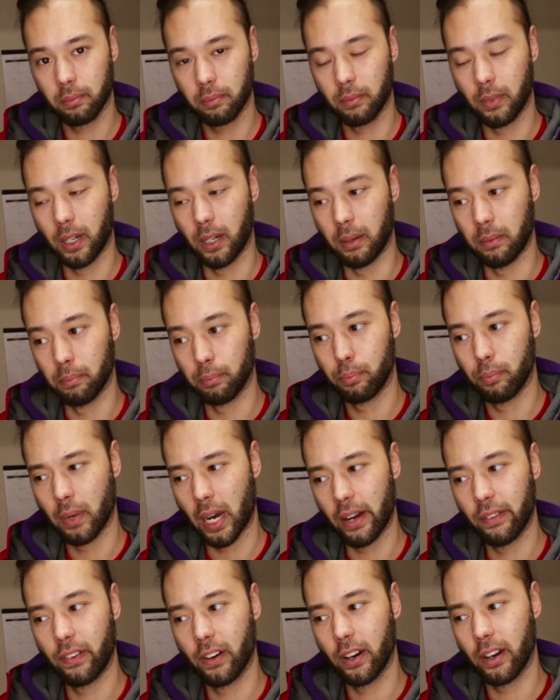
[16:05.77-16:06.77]

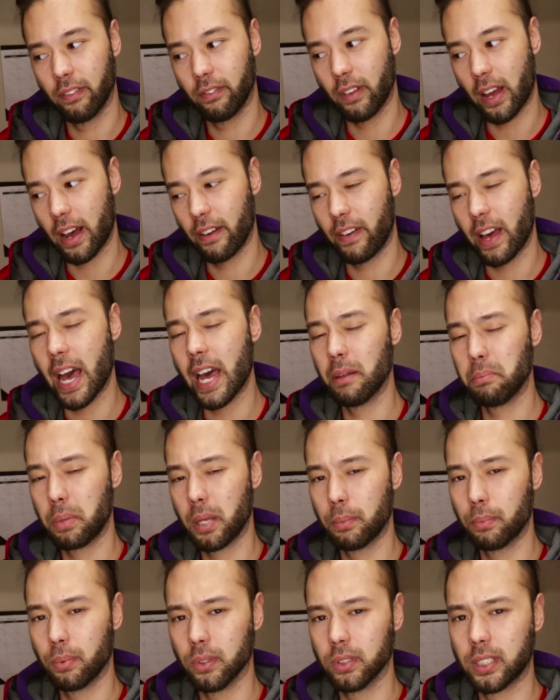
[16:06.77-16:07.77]
I've had
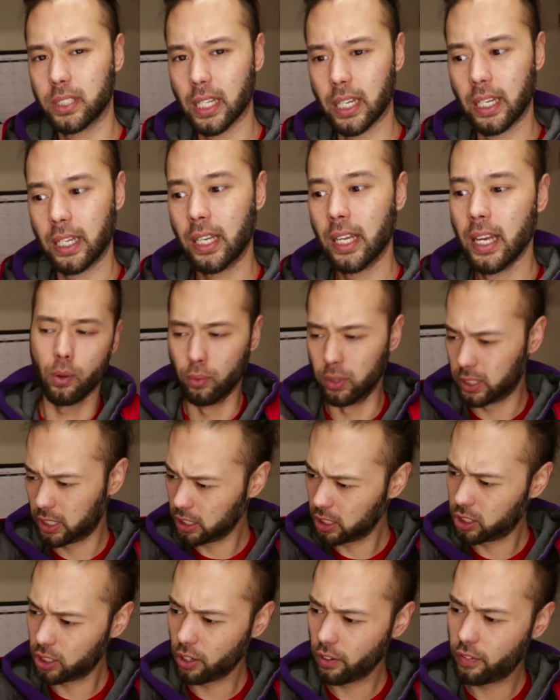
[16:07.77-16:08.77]
people say, "Was
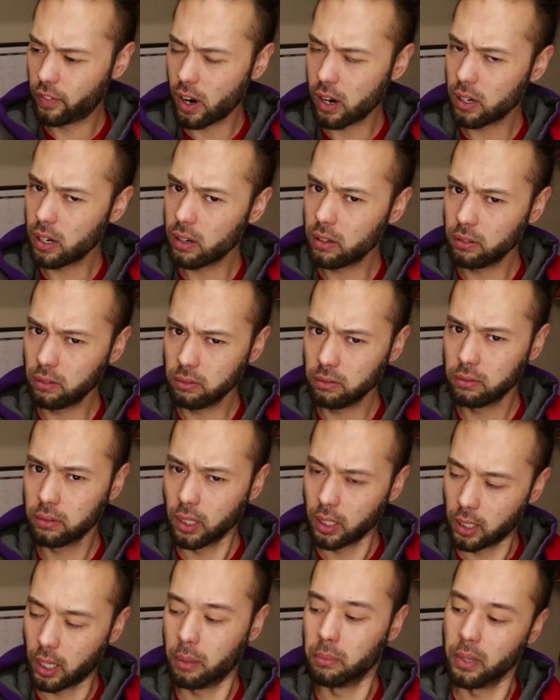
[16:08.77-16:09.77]
this your photo?"
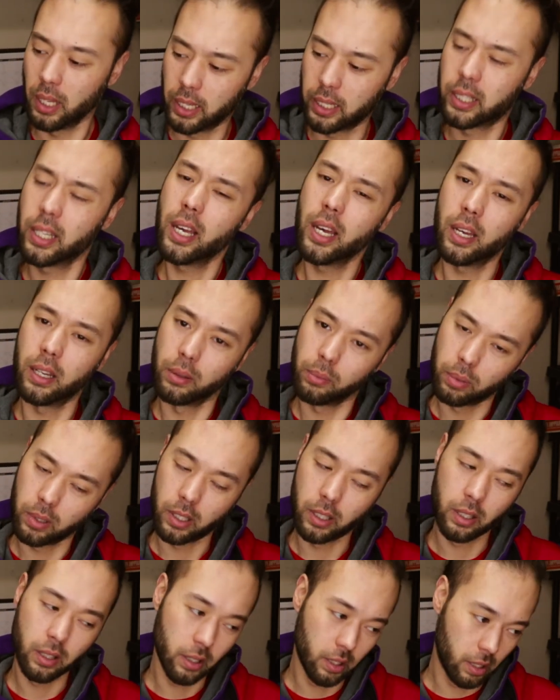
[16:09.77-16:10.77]
And I'm like, "Yeah."
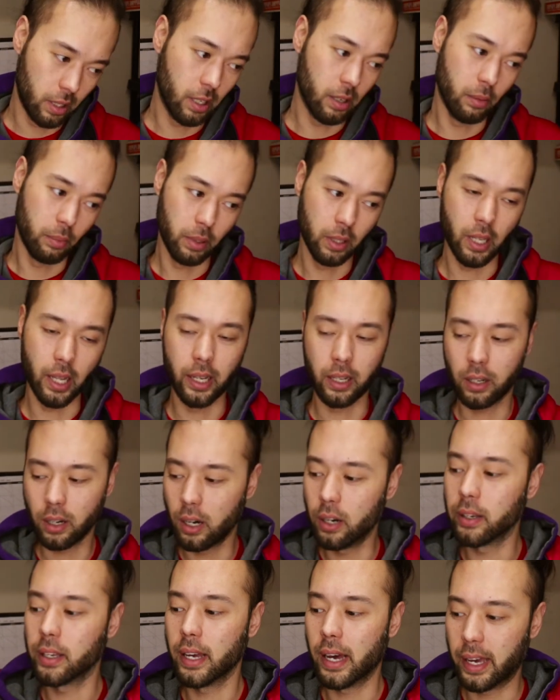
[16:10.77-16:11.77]
And they'll be like,
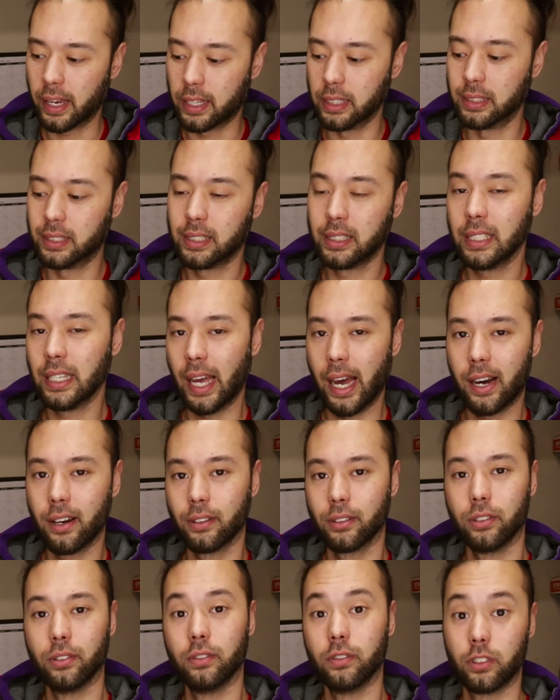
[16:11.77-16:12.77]
"Oh yeah, I can see how
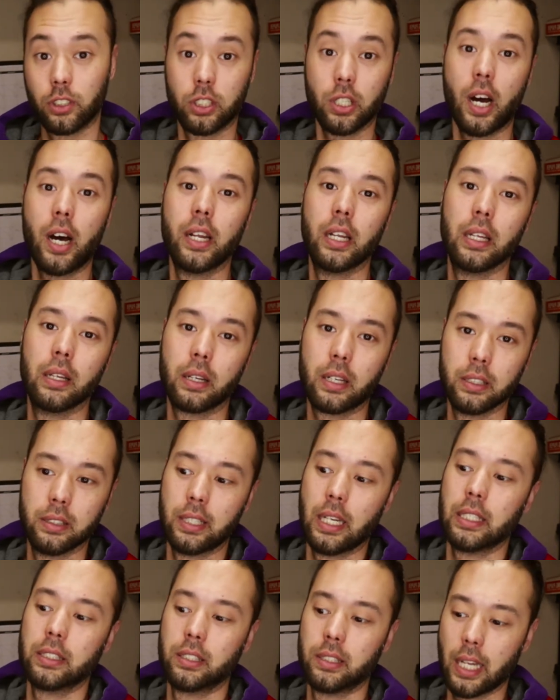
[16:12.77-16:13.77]
you shot it, because
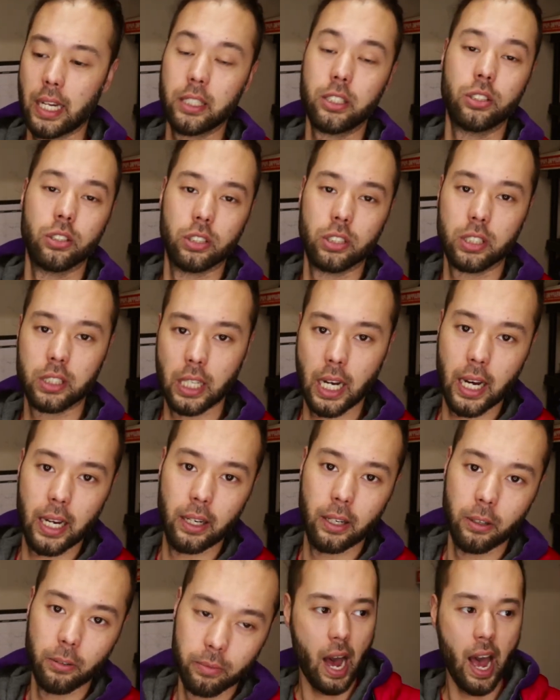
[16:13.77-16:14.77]
that's your
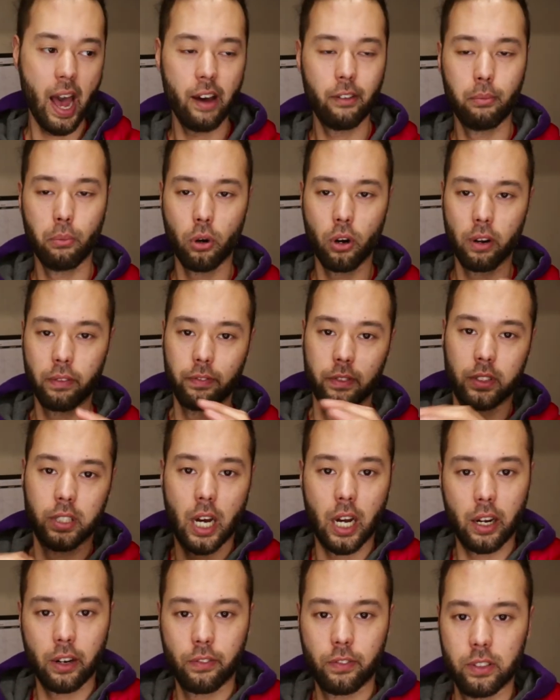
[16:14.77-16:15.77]
style." I have more
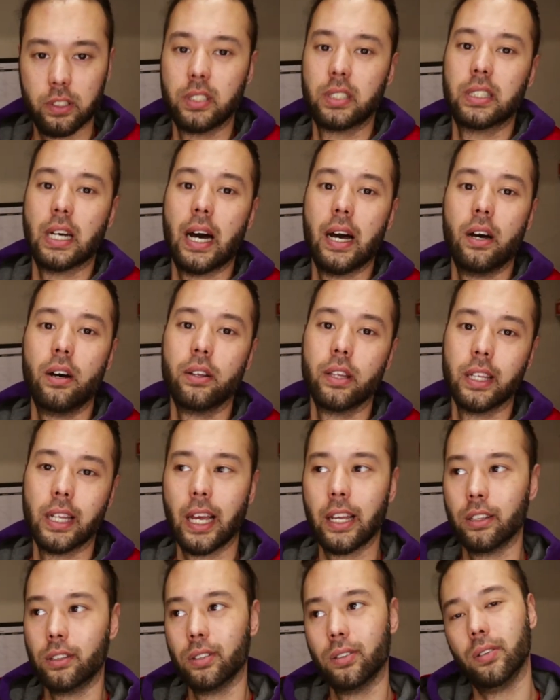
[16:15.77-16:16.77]
photography style than
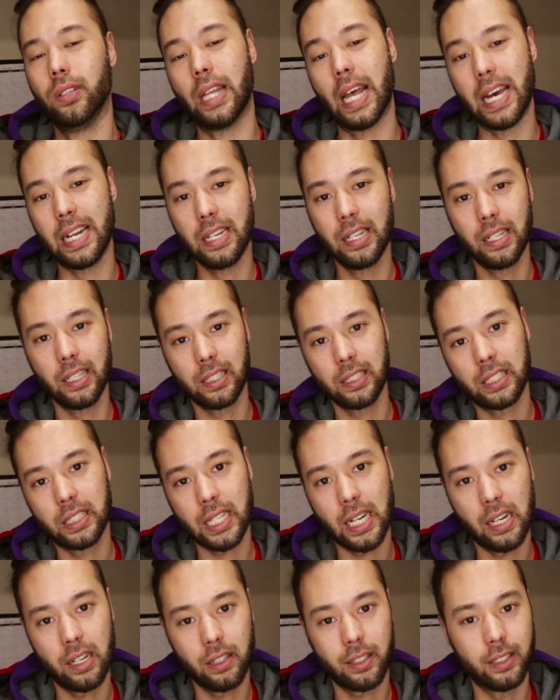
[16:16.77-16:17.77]
I do an editing
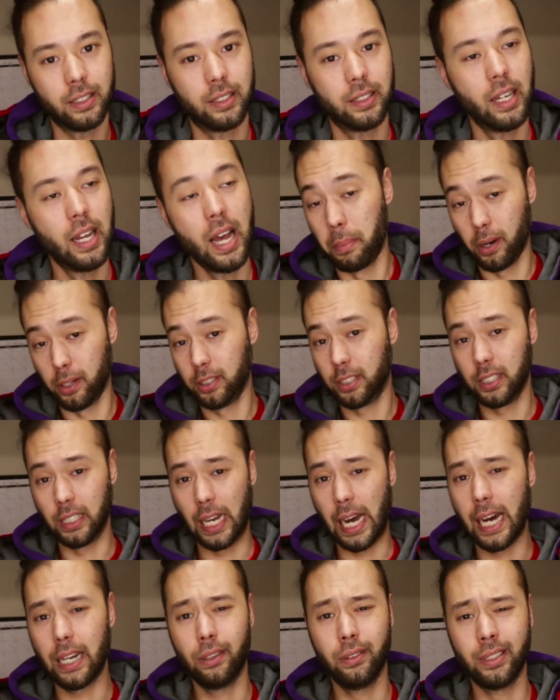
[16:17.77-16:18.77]
style, because personally
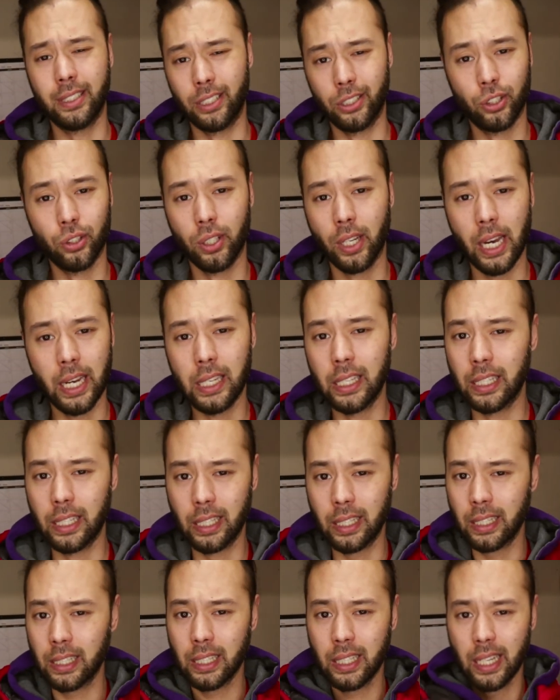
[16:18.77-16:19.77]
I don't enjoy
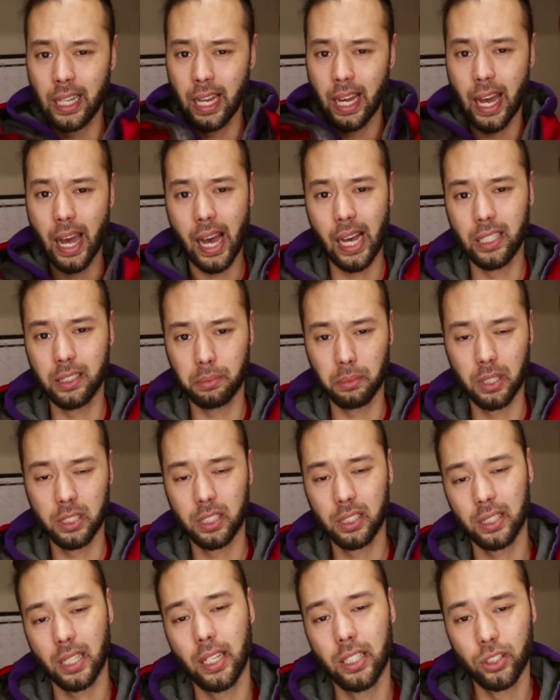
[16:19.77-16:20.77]
editing as much
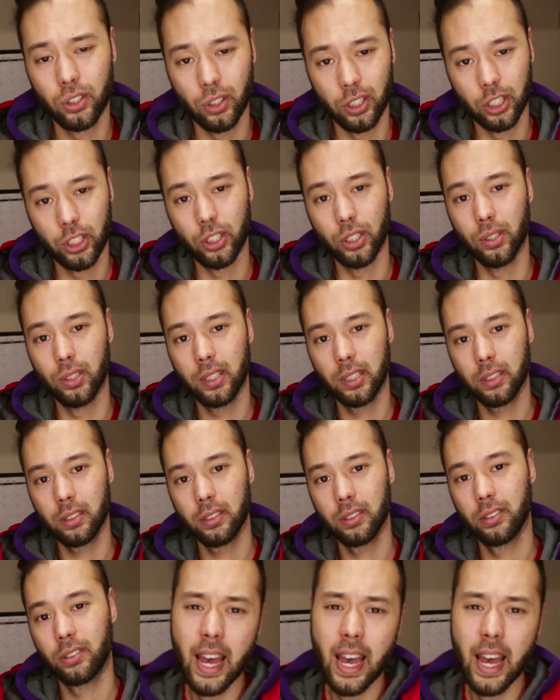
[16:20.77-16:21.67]
as I enjoy shooting.